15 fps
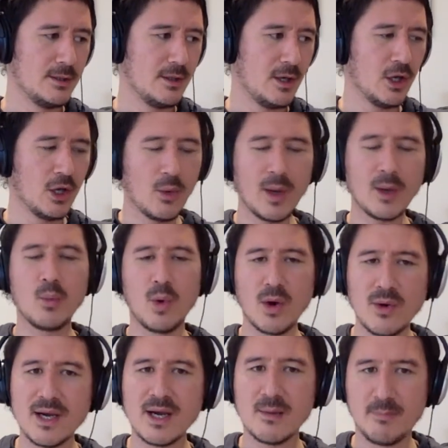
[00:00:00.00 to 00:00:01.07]
although I
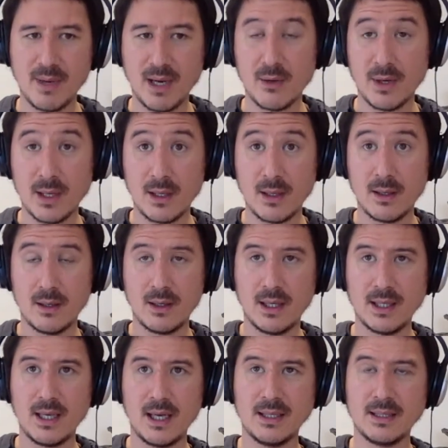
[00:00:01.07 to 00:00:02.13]
worried about it,
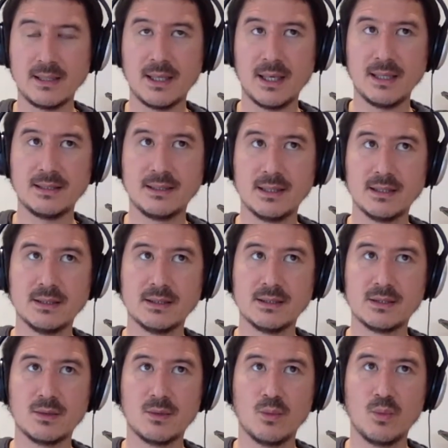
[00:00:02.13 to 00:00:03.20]
I didn't
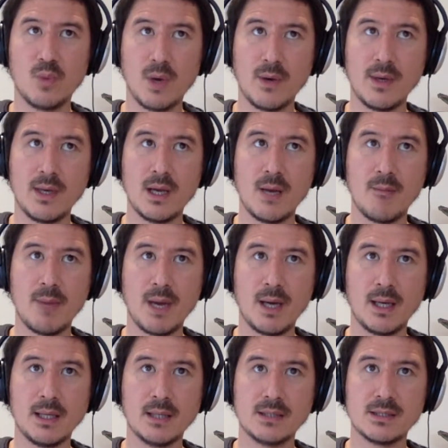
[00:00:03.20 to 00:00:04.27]
worry
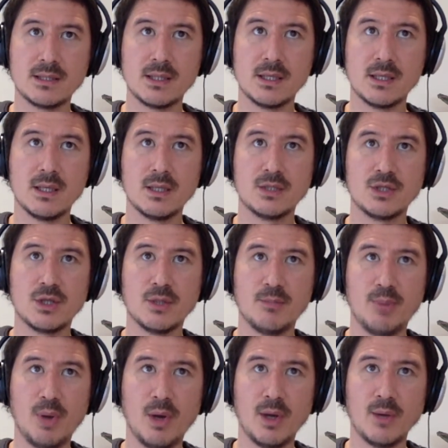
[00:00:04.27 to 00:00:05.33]
about it to the
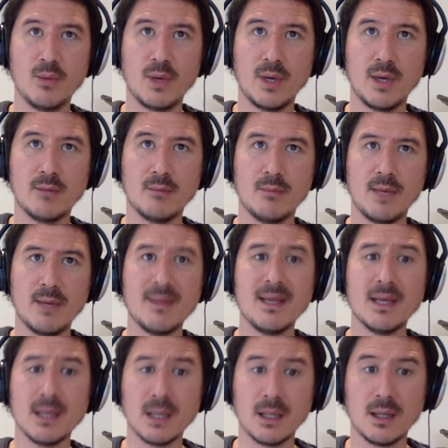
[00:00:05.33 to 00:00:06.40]
point where it made me
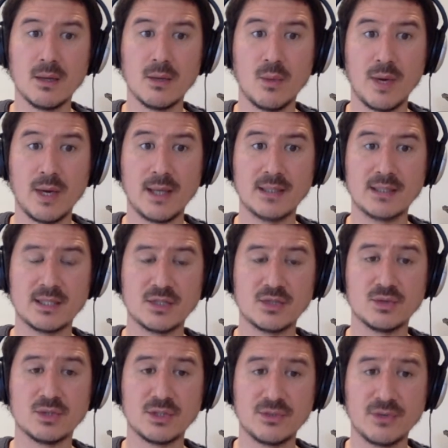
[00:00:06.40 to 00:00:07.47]
ill when I had
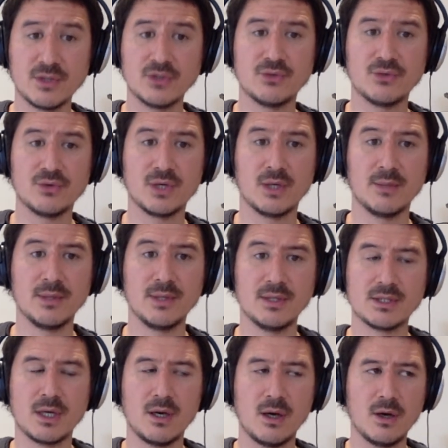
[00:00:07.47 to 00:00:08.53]
sexual dysfunction for a couple of
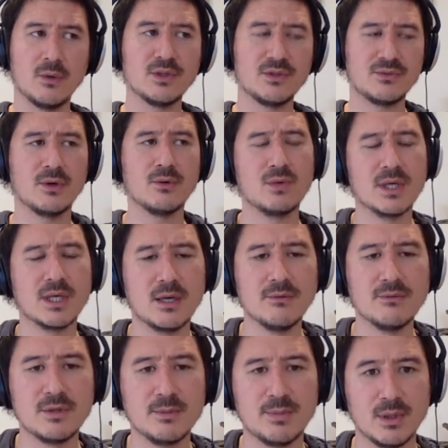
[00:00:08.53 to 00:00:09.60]
years. I always felt really
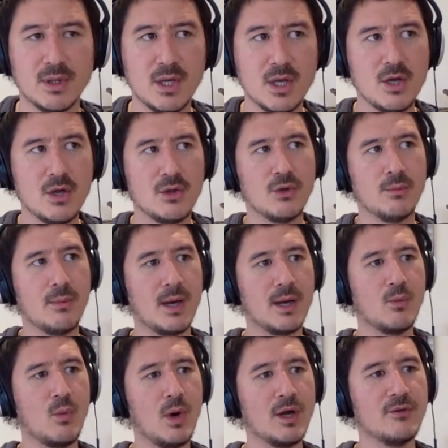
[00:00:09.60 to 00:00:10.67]
comfortable that my
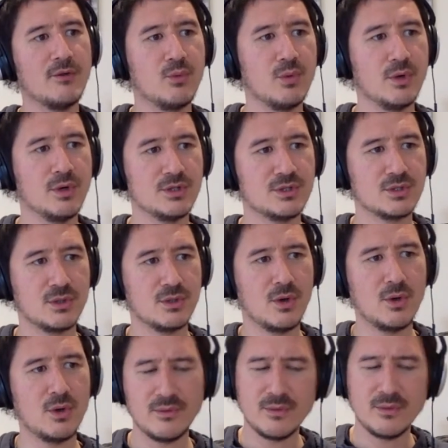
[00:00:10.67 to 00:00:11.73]
wife was
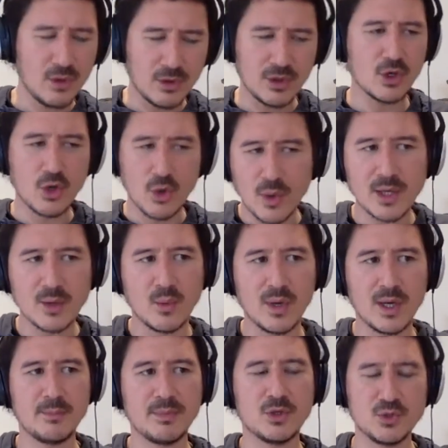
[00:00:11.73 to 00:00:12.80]
not going to go
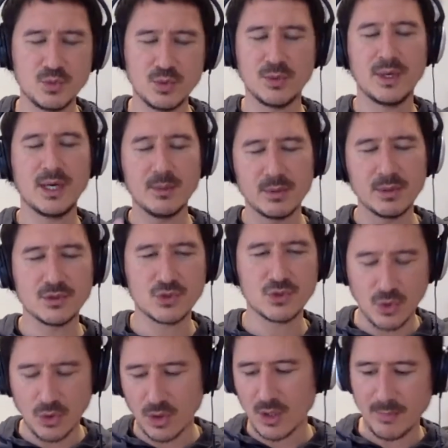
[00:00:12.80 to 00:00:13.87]
anywhere because we were able to
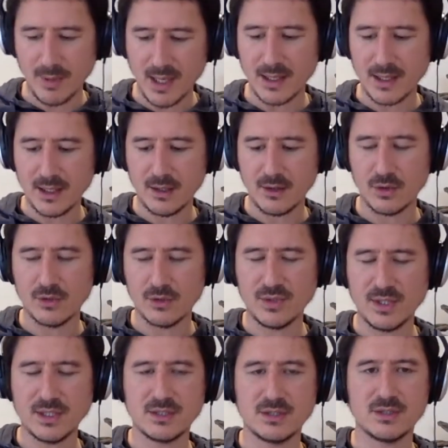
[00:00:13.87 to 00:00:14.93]
talk about it and all the
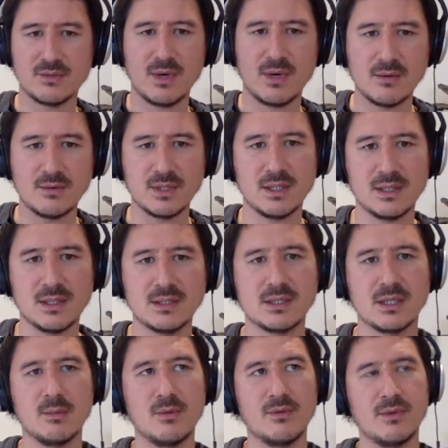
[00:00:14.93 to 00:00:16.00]
reasons around it and that
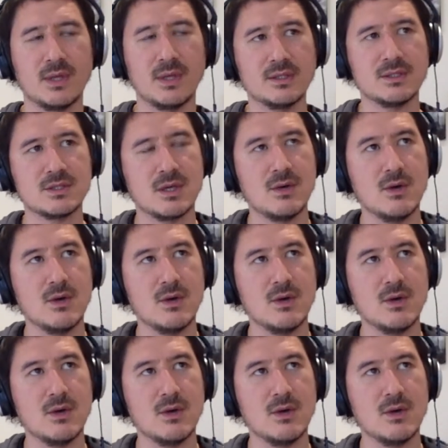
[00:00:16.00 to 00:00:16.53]
type of thing. So